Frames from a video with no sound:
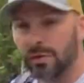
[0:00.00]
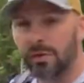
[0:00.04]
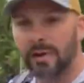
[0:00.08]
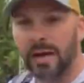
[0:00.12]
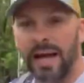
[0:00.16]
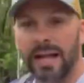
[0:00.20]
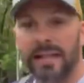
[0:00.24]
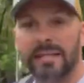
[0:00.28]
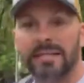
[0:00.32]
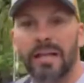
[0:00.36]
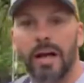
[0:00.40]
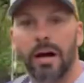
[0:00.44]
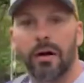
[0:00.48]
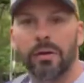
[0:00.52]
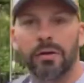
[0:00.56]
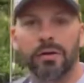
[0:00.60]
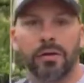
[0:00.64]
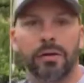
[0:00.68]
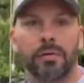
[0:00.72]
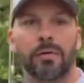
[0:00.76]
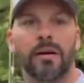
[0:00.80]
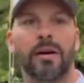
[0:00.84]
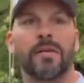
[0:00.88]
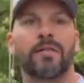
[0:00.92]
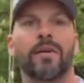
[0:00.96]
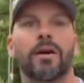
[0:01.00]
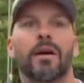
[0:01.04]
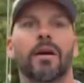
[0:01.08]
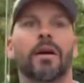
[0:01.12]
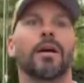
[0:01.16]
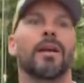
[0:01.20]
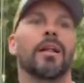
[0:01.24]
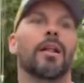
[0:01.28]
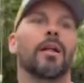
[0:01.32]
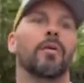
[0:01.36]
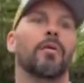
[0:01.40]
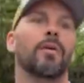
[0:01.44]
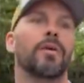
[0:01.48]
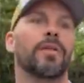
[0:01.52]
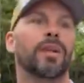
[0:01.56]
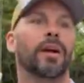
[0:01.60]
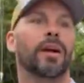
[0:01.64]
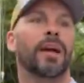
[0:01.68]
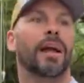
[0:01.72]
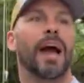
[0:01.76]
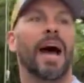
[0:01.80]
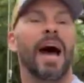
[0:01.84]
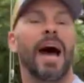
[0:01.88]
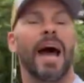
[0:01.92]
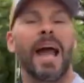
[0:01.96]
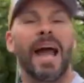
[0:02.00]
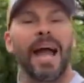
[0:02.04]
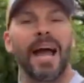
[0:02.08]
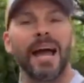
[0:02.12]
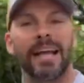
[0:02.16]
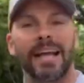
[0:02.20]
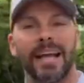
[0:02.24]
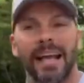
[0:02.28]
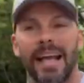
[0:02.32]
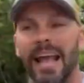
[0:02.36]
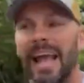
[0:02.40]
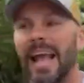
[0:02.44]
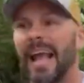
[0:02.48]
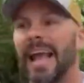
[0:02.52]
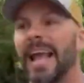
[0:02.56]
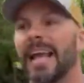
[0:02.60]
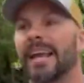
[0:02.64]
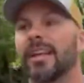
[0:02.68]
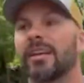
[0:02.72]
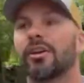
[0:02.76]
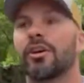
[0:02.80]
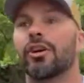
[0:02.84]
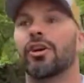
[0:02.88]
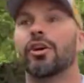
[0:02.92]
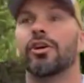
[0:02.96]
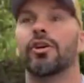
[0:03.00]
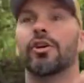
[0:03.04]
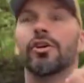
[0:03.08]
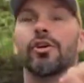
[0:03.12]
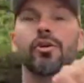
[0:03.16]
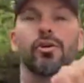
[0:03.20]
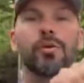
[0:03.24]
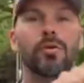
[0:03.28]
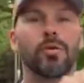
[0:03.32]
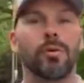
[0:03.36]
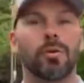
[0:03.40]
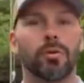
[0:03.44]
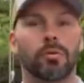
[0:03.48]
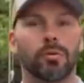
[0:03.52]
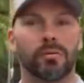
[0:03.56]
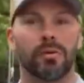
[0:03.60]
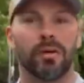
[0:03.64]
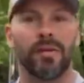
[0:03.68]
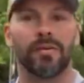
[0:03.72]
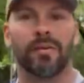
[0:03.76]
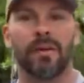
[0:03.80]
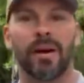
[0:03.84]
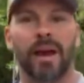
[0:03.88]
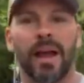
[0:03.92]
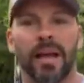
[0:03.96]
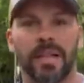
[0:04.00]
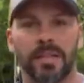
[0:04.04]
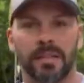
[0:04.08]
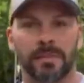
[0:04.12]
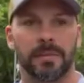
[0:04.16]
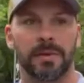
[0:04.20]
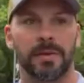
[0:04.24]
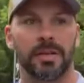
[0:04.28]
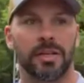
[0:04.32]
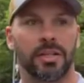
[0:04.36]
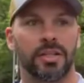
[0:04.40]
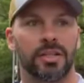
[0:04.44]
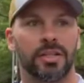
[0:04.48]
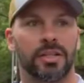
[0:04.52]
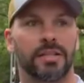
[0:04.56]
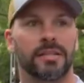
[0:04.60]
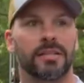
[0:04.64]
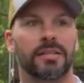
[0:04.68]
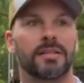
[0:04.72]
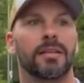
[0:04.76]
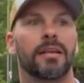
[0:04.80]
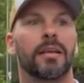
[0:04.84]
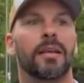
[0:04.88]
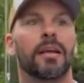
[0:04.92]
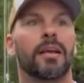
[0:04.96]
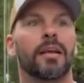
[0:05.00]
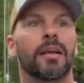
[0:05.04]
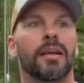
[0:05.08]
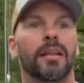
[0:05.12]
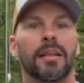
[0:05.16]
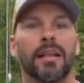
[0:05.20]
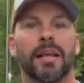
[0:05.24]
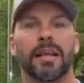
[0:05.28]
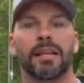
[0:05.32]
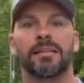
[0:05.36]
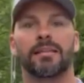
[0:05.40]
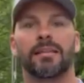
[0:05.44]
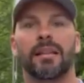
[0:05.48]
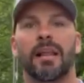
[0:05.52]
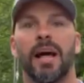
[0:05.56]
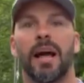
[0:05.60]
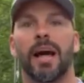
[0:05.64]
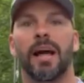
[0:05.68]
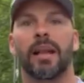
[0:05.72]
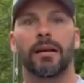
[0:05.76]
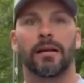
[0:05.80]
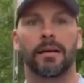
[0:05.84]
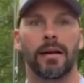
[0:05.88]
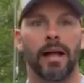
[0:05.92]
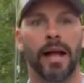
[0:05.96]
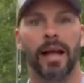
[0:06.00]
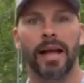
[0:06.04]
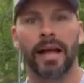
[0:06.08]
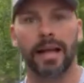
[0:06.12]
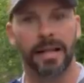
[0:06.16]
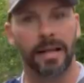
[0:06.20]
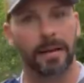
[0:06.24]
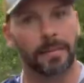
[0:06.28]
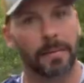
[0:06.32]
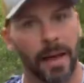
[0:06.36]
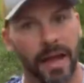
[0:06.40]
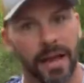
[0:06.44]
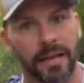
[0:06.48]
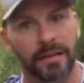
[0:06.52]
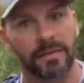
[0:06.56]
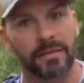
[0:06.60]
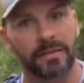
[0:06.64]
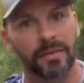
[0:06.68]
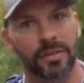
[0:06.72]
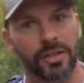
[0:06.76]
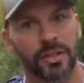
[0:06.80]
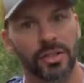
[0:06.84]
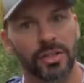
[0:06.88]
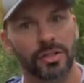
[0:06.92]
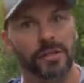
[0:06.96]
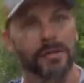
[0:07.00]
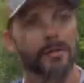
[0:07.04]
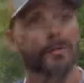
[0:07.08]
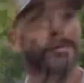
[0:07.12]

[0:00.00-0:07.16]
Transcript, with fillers: guys out in your river with your kayak and canoe river expeditions. Thanks a lot. I gotta get back to fishing.